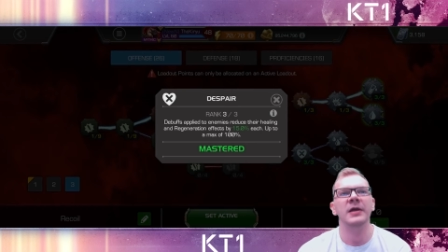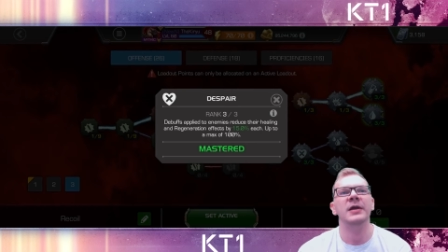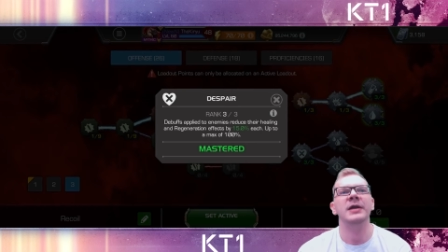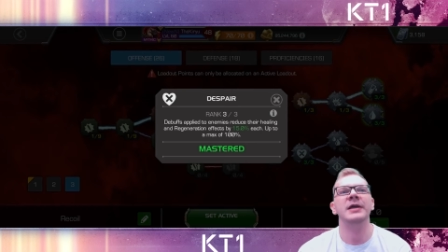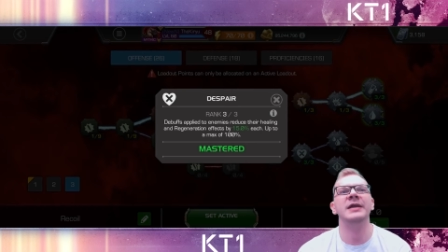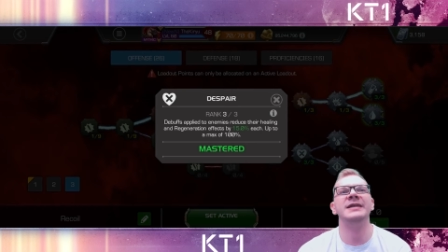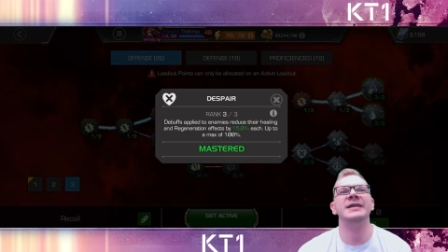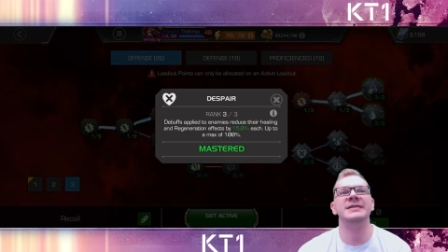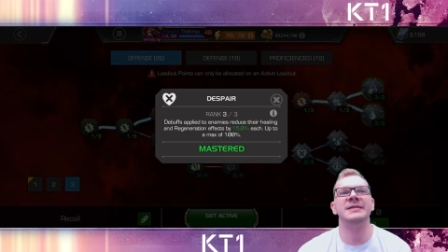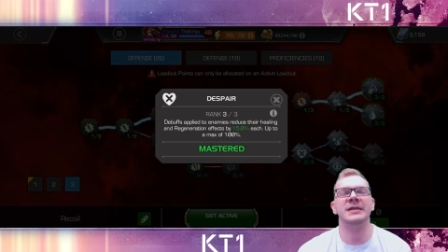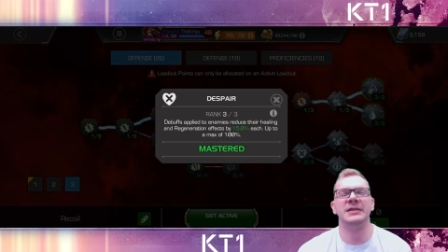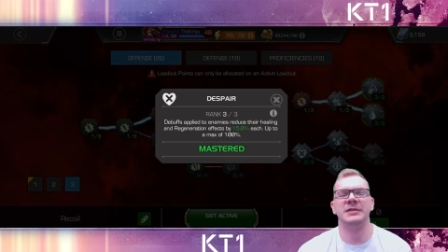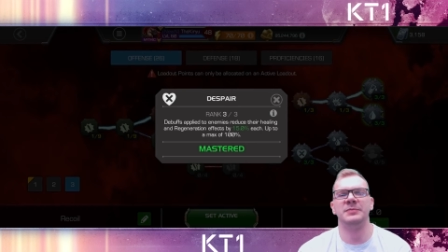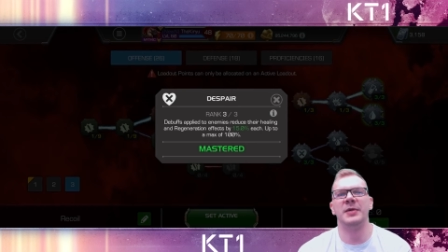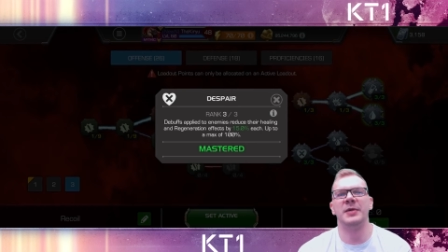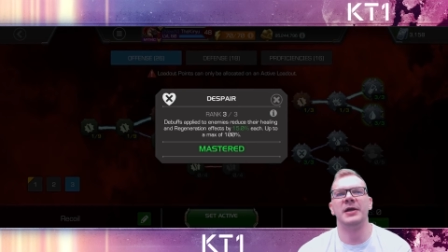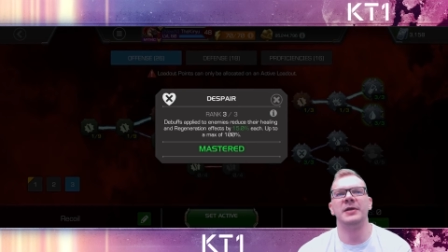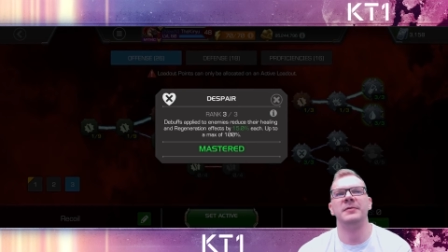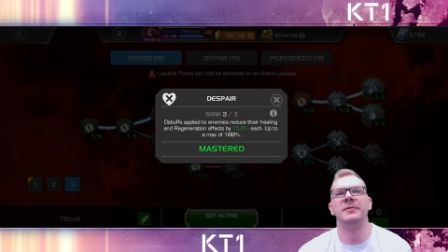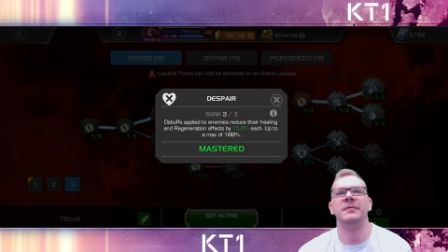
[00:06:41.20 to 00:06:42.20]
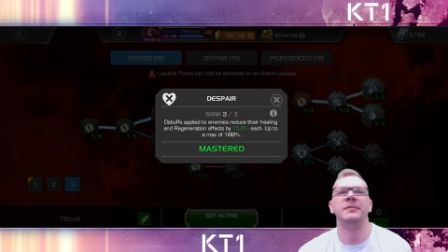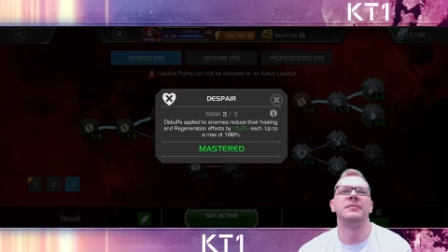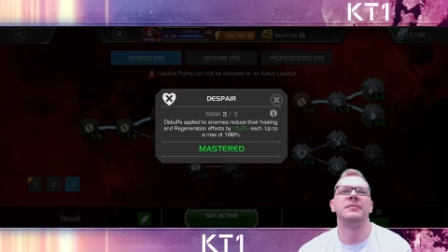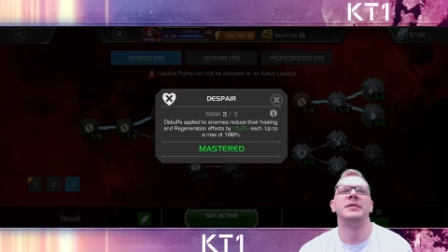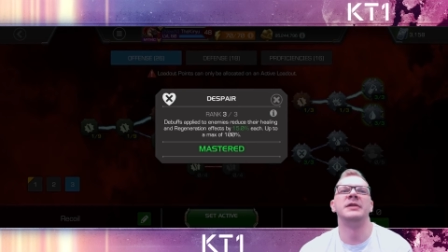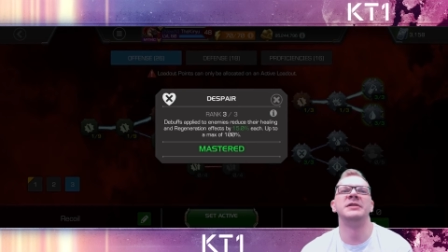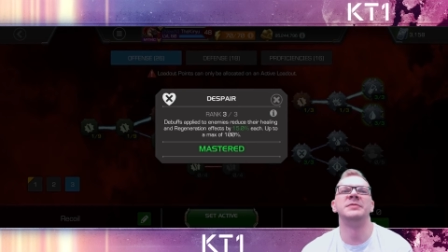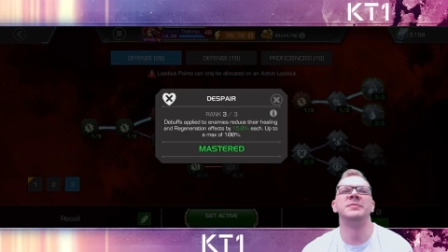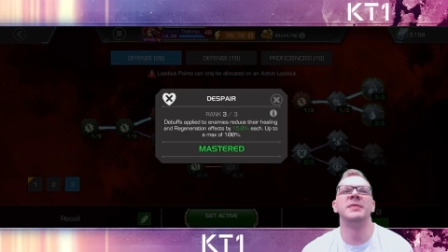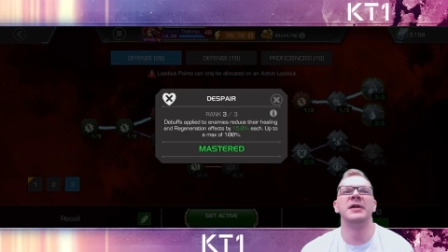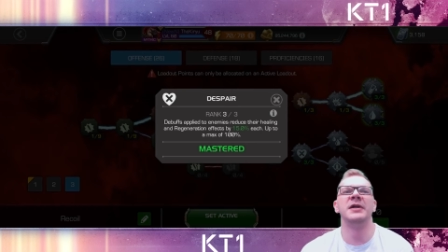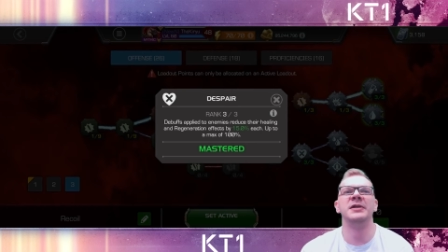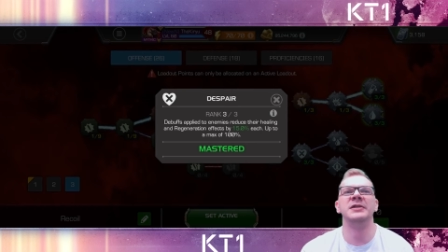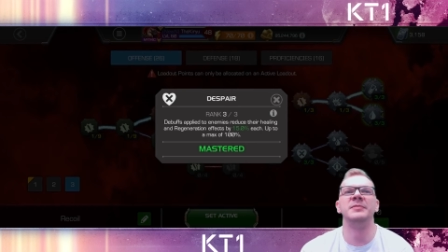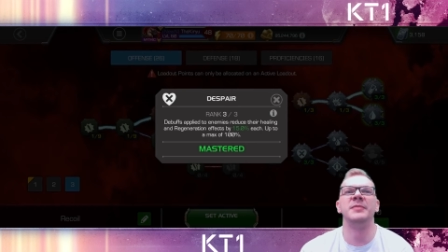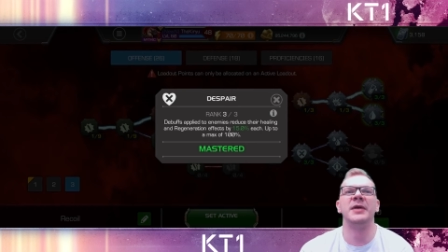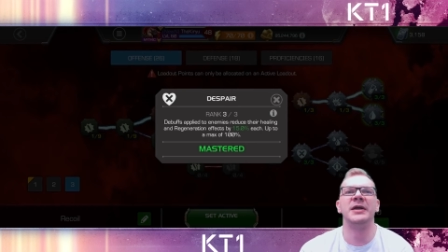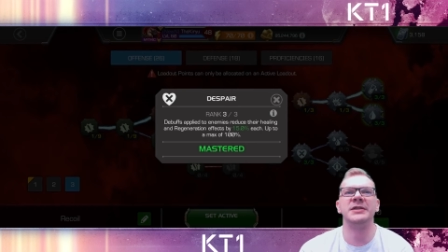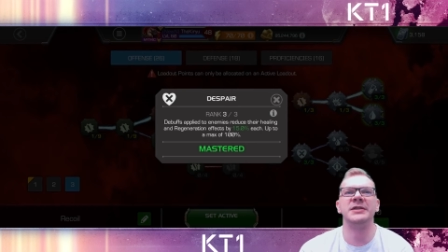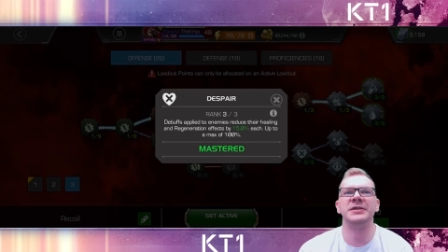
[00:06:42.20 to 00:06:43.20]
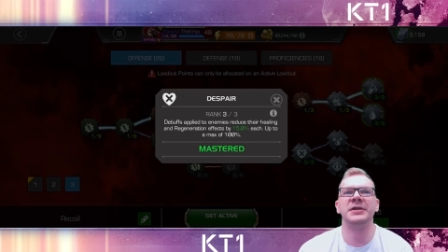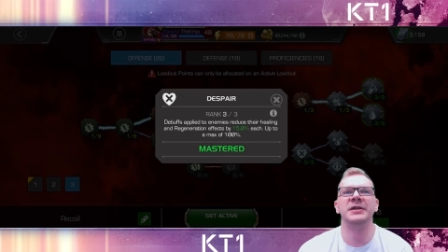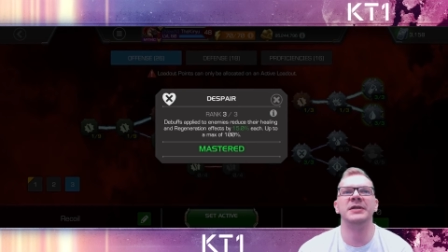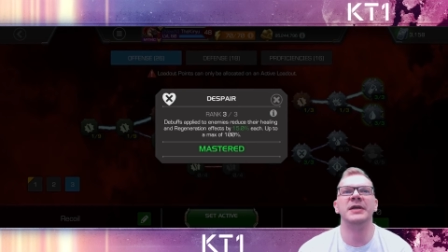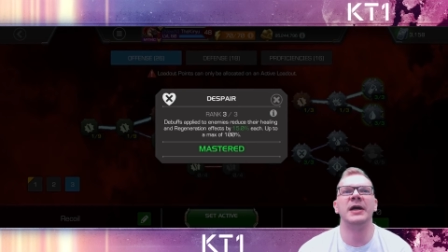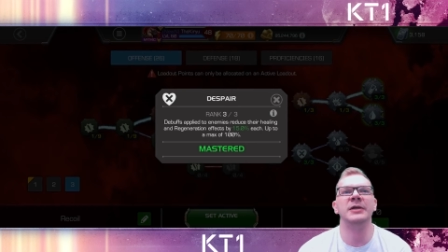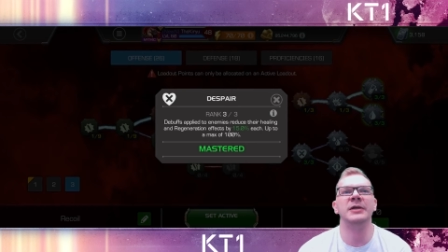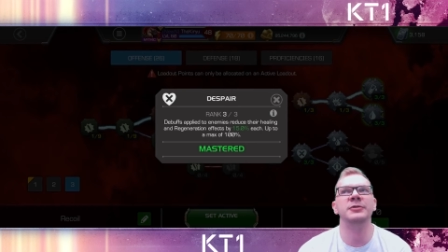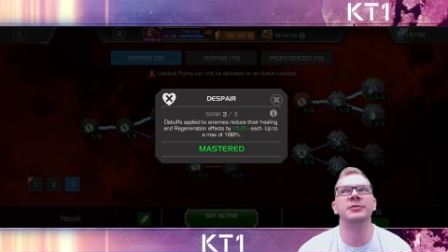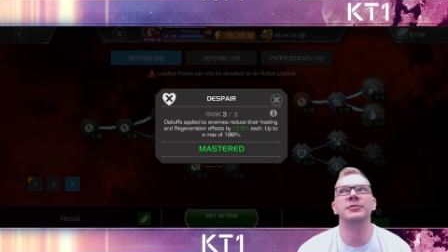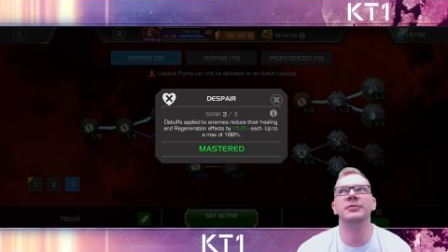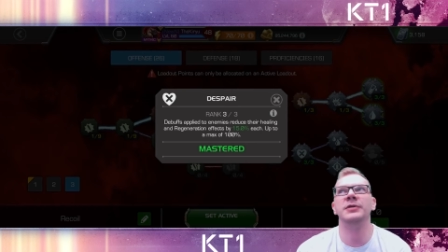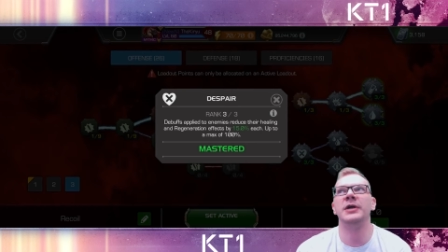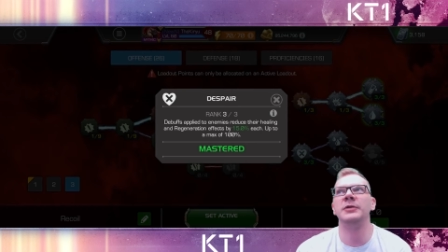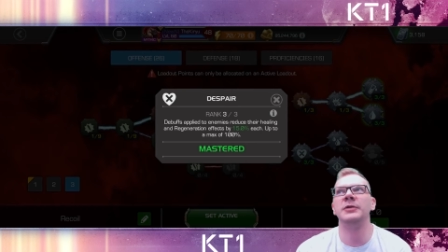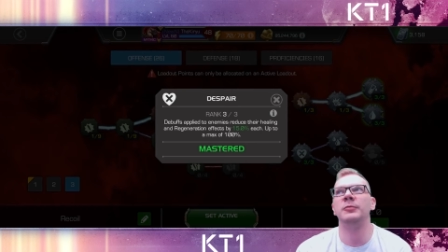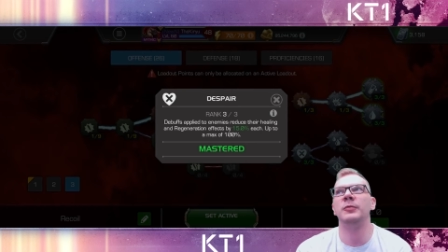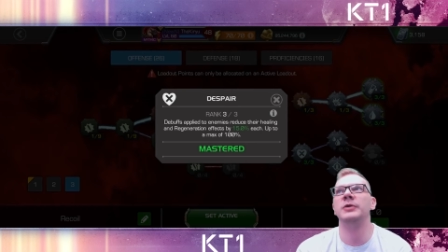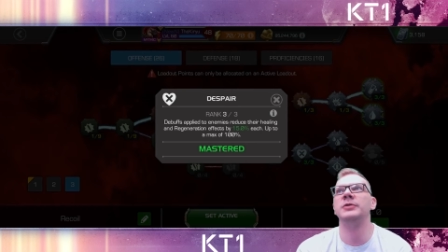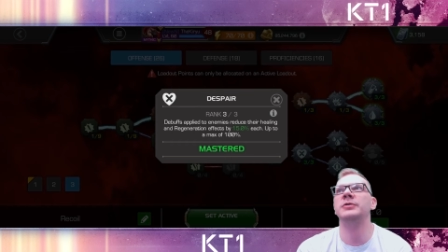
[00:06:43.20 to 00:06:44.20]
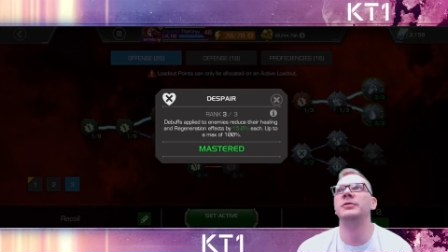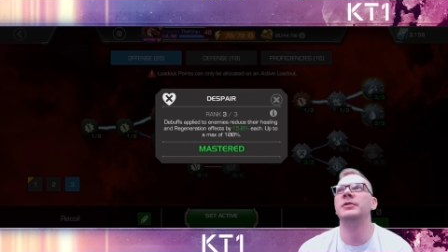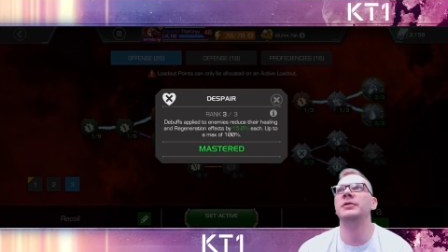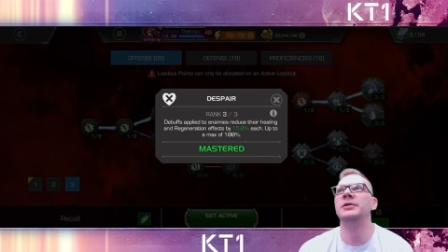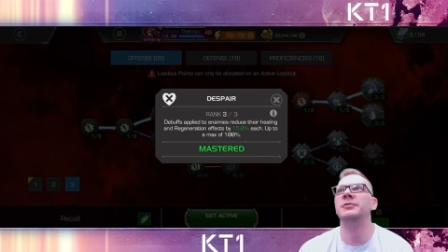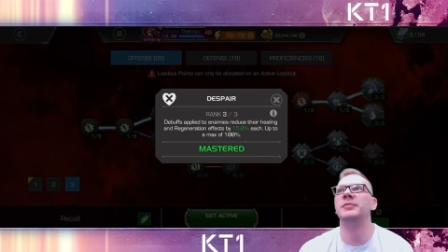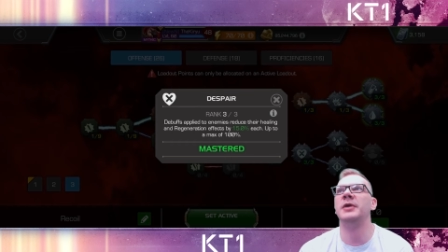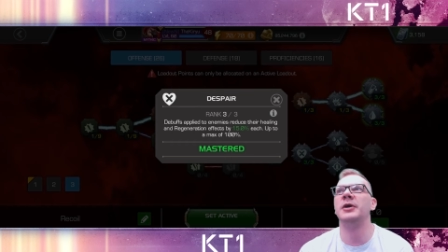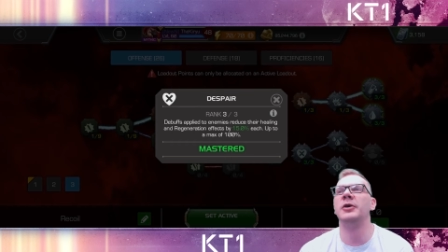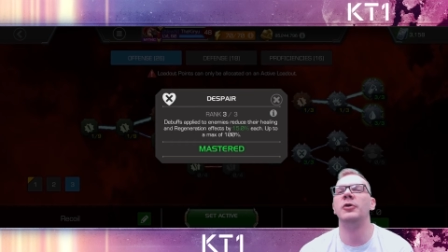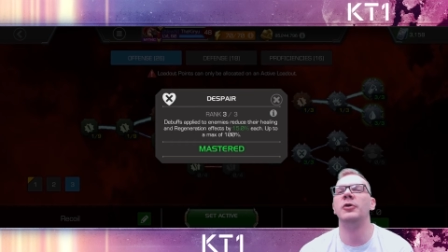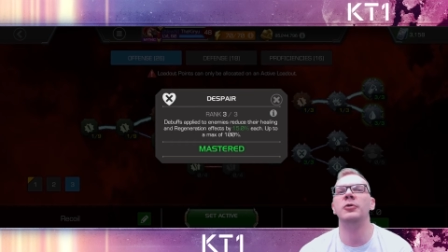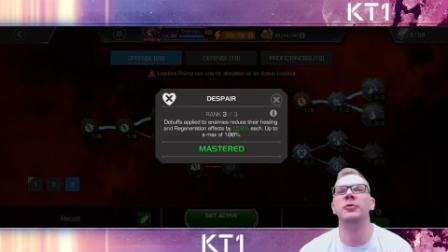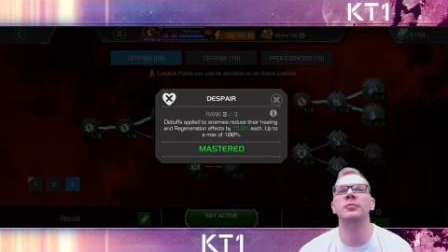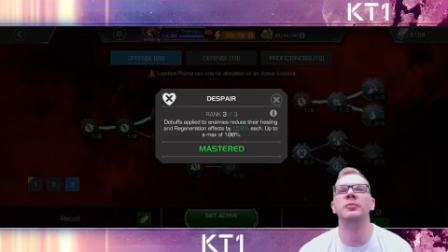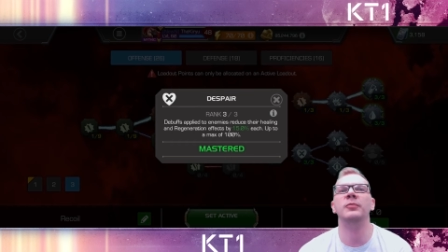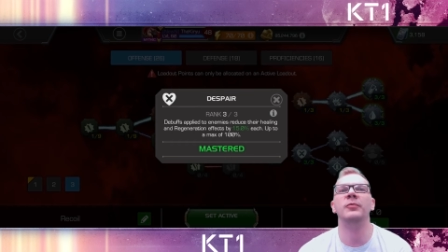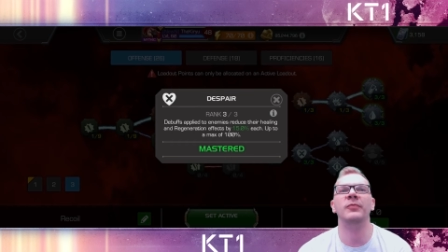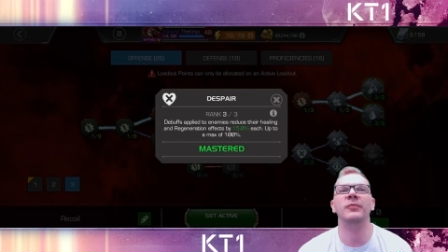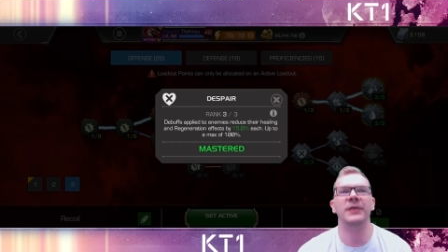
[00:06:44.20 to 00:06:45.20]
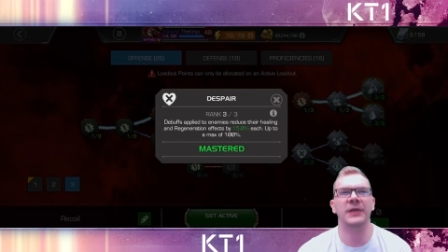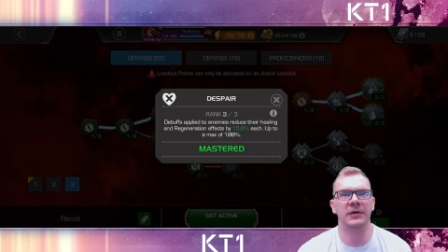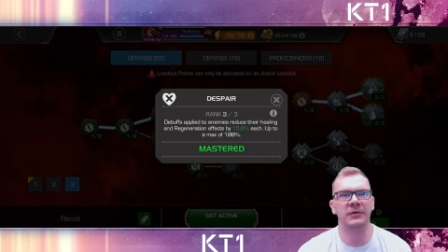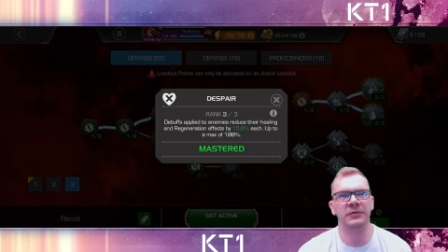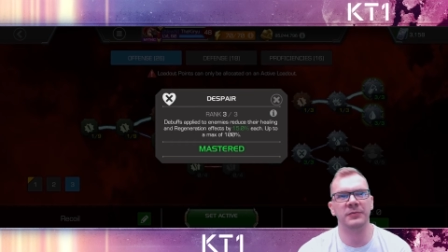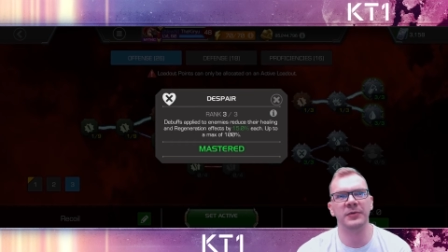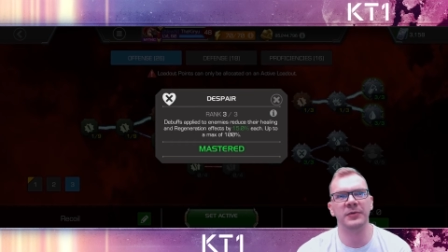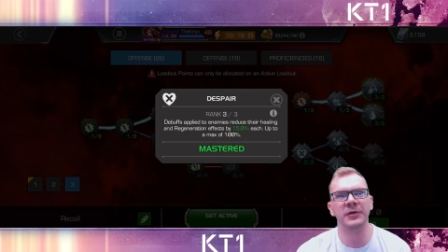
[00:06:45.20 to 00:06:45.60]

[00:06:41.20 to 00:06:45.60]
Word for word: is despair. Despair is a mastery I do not want to leave my home without.